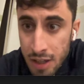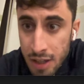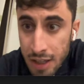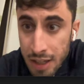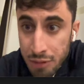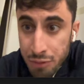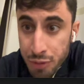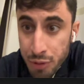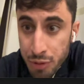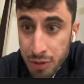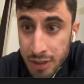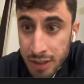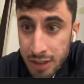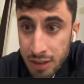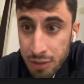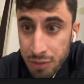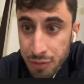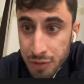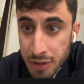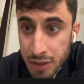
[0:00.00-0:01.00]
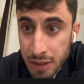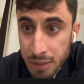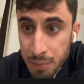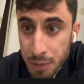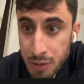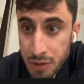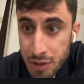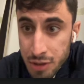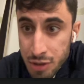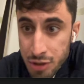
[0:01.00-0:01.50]
If your DNFT
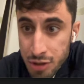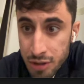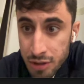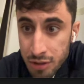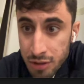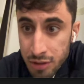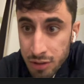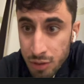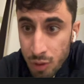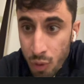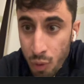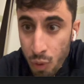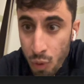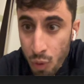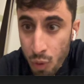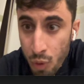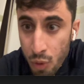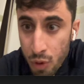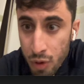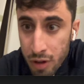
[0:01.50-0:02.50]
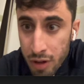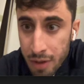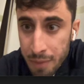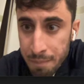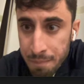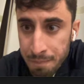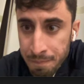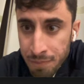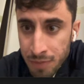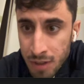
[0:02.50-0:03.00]
position or
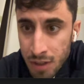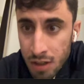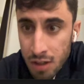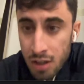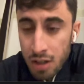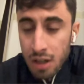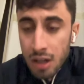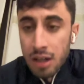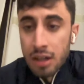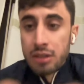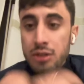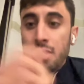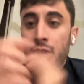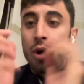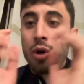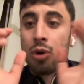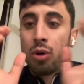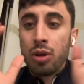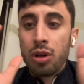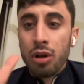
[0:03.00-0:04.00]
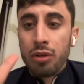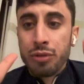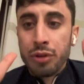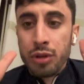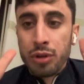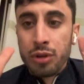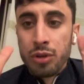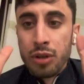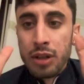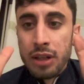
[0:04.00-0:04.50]
the whole of
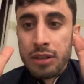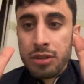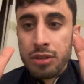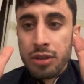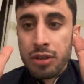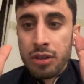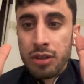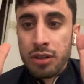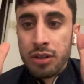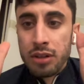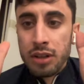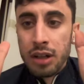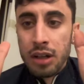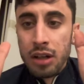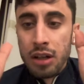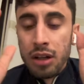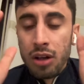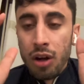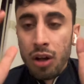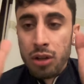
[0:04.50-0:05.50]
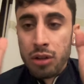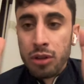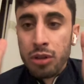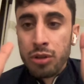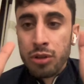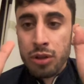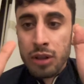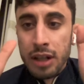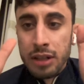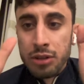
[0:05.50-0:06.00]
your collateral, all your
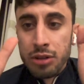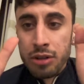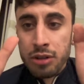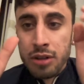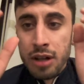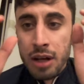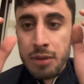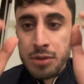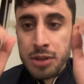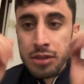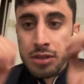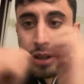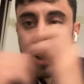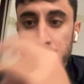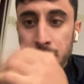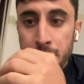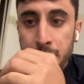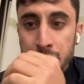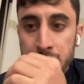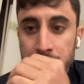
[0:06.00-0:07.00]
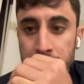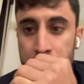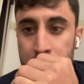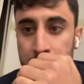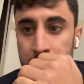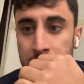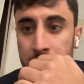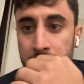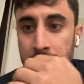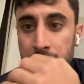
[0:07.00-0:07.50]
collateral types inside your
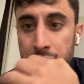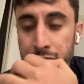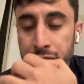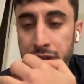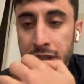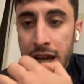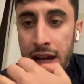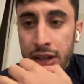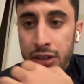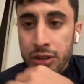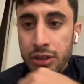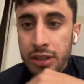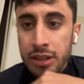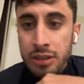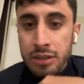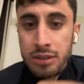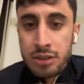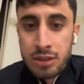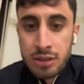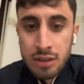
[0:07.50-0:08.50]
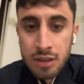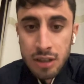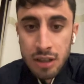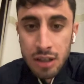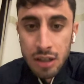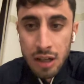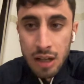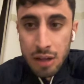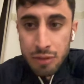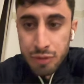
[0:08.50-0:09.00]
position, if the aggregate
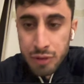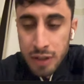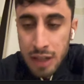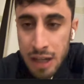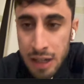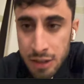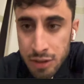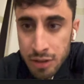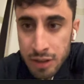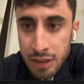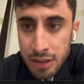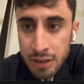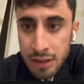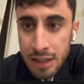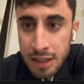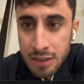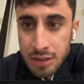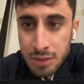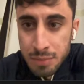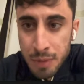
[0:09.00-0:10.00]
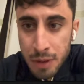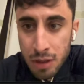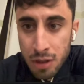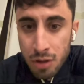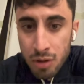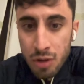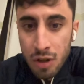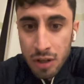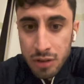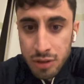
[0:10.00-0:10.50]
gets
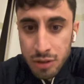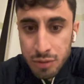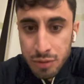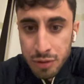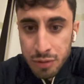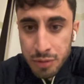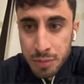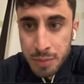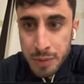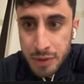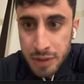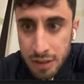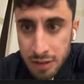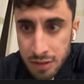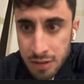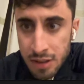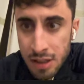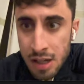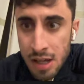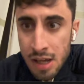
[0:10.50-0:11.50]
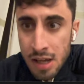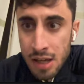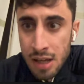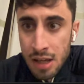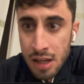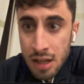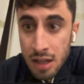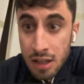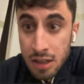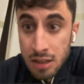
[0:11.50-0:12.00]
below 150%,
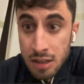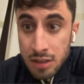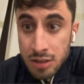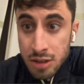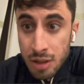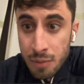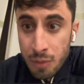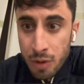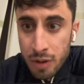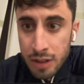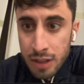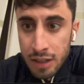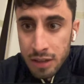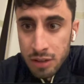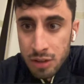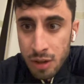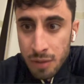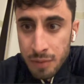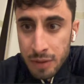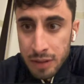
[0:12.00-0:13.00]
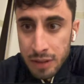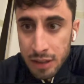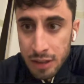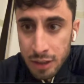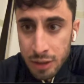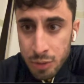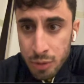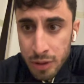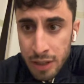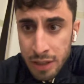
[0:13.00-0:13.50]
someone can come in and
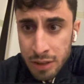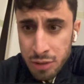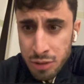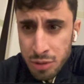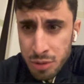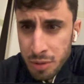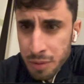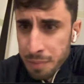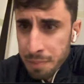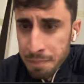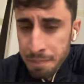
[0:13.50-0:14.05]
liquidate you.